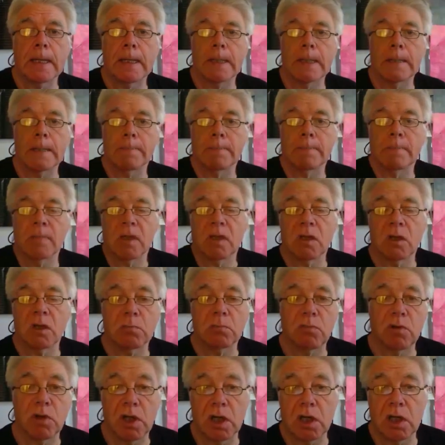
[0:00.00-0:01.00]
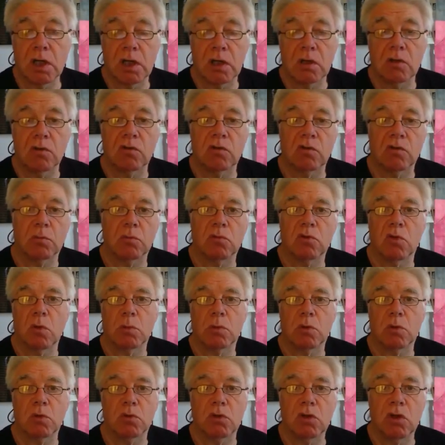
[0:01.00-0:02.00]
And I'm bringing you some
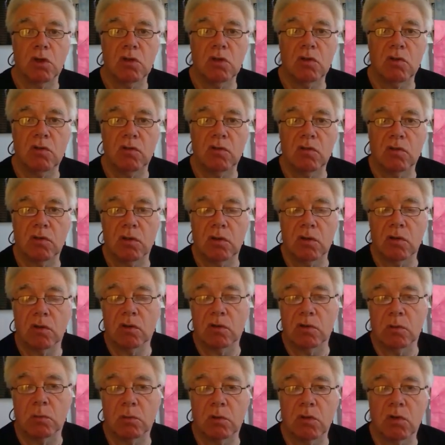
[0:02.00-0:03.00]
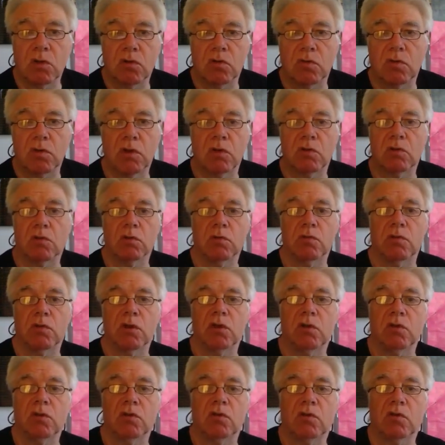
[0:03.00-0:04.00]
topical news, some controversial
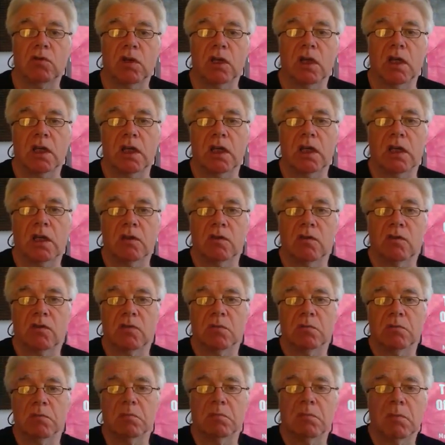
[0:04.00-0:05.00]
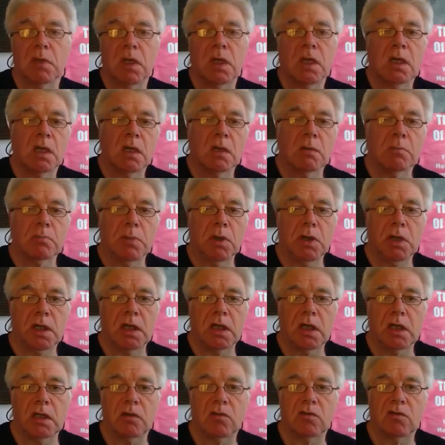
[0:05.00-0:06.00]
views, and some
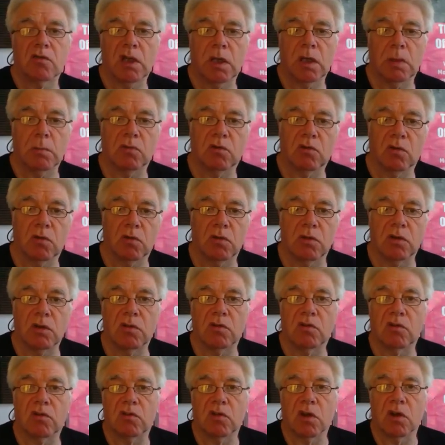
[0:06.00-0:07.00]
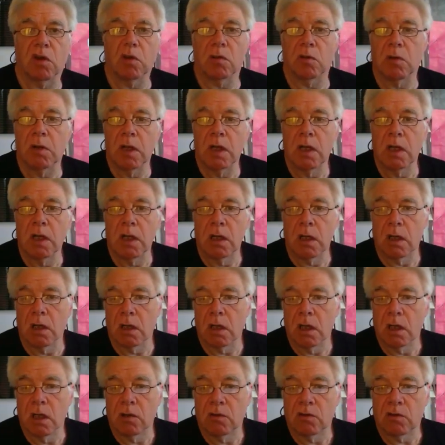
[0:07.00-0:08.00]
biking tips on this show.
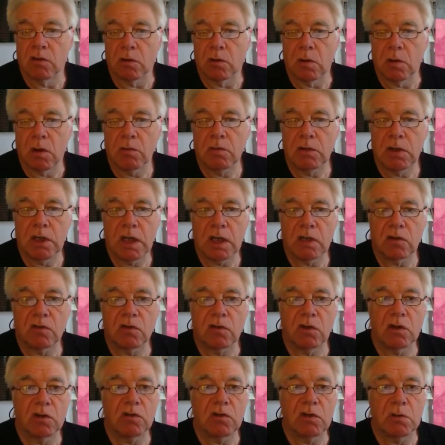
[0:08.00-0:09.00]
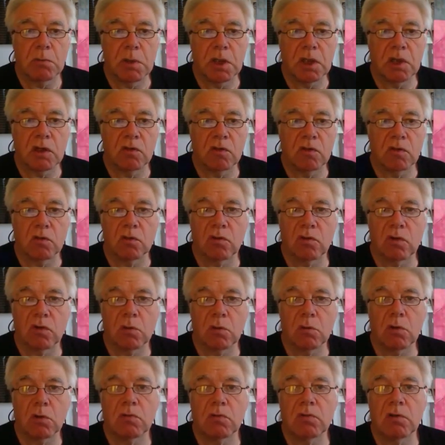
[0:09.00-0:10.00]
So over the next 30 minutes or
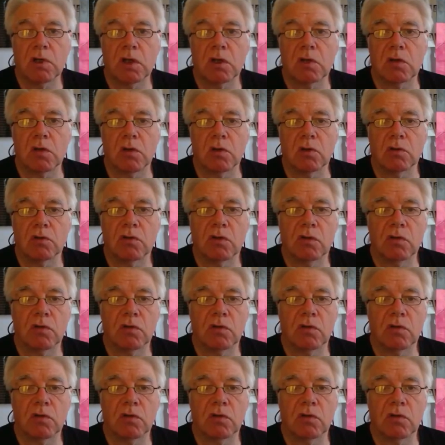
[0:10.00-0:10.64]
so, what have I got